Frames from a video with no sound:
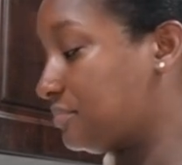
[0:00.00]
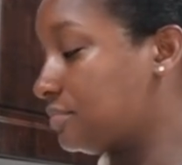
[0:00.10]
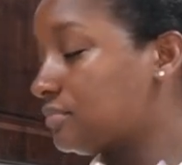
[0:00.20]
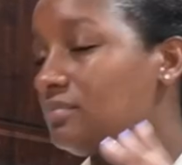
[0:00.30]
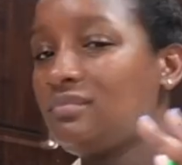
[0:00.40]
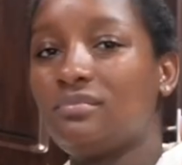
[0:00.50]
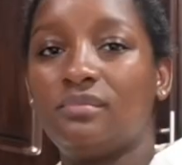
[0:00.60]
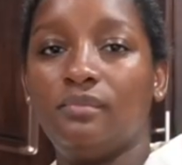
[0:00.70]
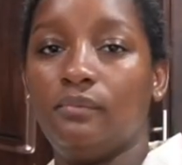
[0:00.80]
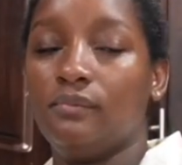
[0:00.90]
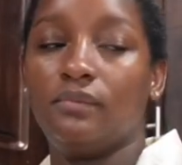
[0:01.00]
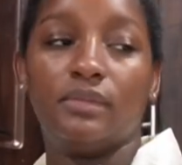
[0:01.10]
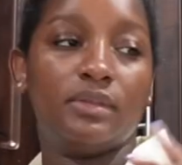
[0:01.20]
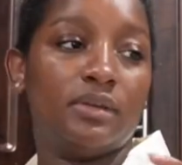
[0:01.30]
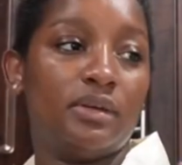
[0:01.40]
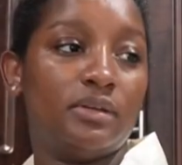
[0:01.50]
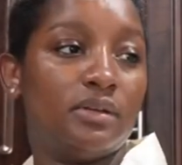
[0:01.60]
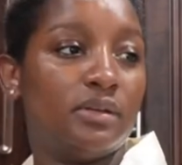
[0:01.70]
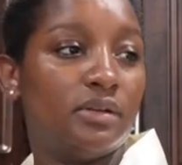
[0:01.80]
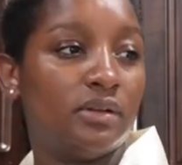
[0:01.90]

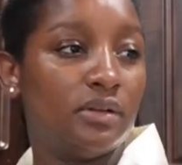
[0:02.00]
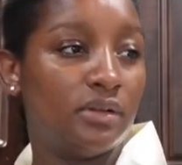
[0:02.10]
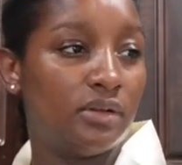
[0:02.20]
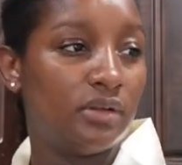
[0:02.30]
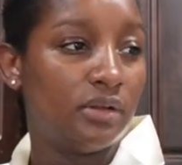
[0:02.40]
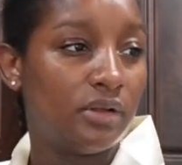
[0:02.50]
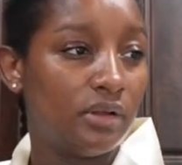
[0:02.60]
(no one is talking)